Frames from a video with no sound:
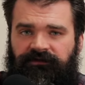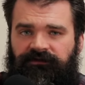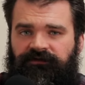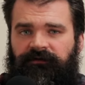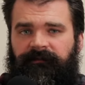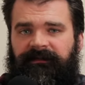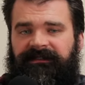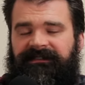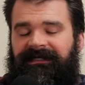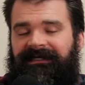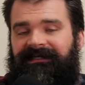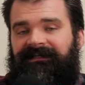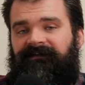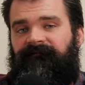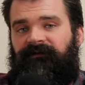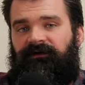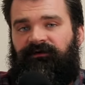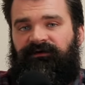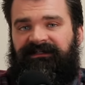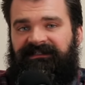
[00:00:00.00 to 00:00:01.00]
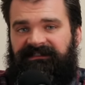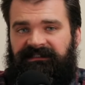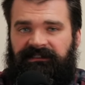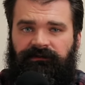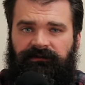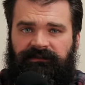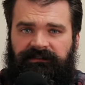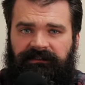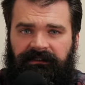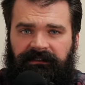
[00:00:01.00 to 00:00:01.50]
should be taken very
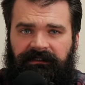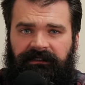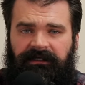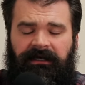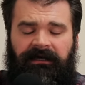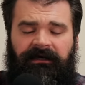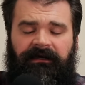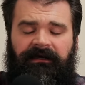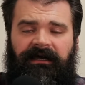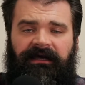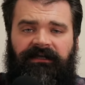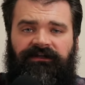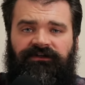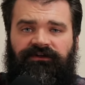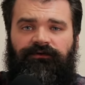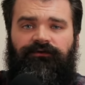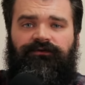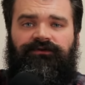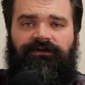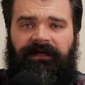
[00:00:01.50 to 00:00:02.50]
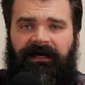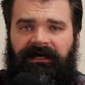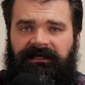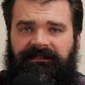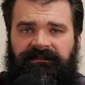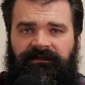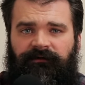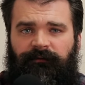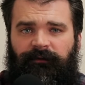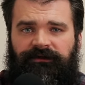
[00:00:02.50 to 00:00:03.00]
seriously, and you should ask
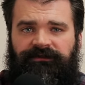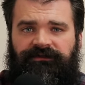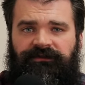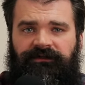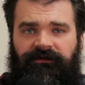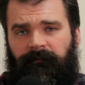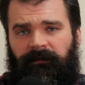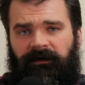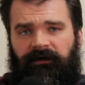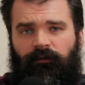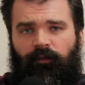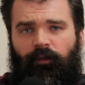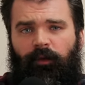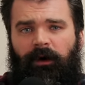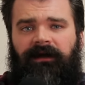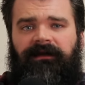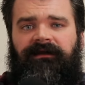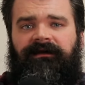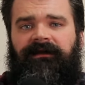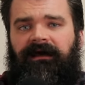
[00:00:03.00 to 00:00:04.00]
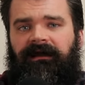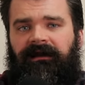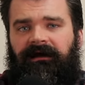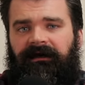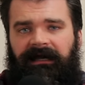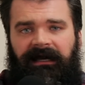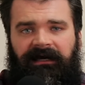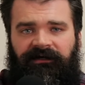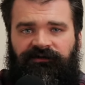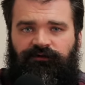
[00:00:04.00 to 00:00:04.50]
the question, but what can I
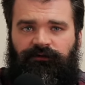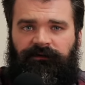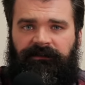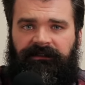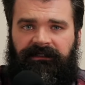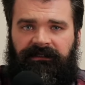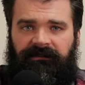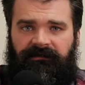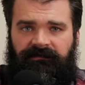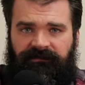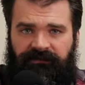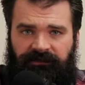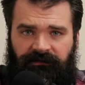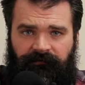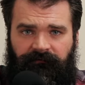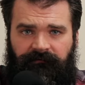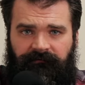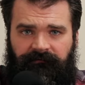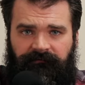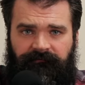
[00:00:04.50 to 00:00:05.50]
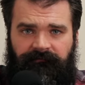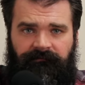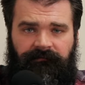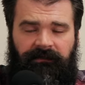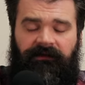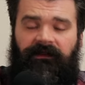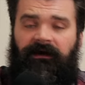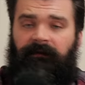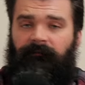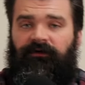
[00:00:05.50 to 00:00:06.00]
actually do?
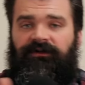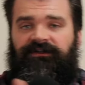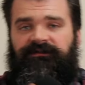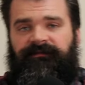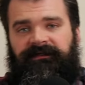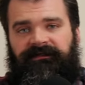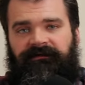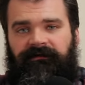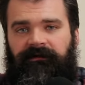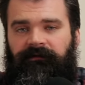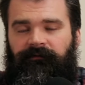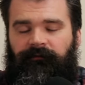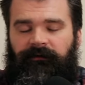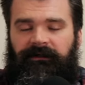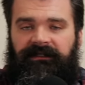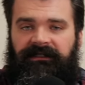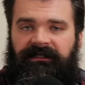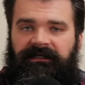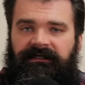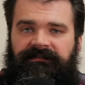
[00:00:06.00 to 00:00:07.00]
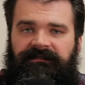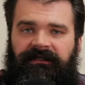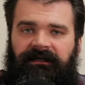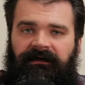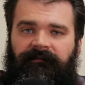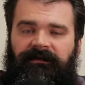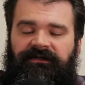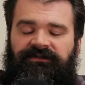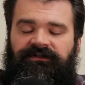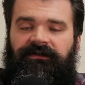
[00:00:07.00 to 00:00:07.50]
And that brings me to the 3 things that I
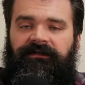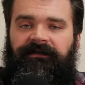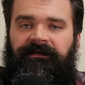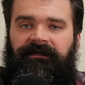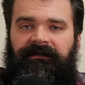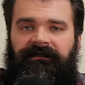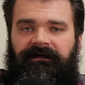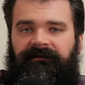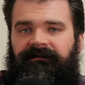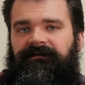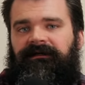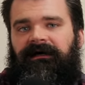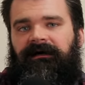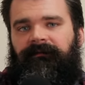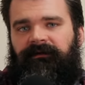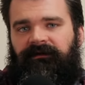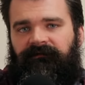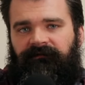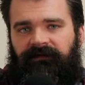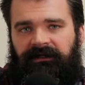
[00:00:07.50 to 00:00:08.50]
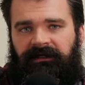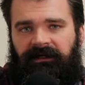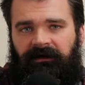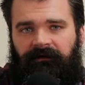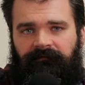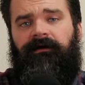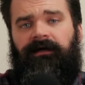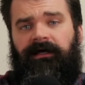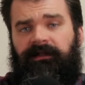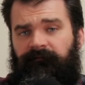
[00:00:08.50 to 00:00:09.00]
mentioned at the top of the video.
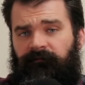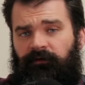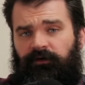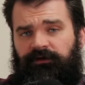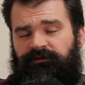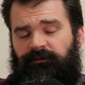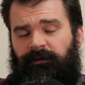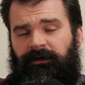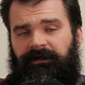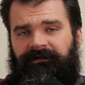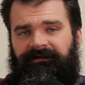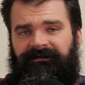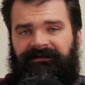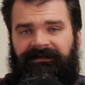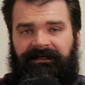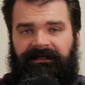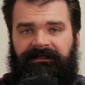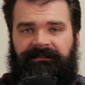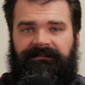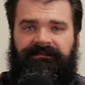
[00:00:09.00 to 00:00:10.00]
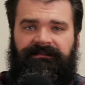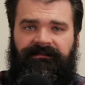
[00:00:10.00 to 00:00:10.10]
And the first one is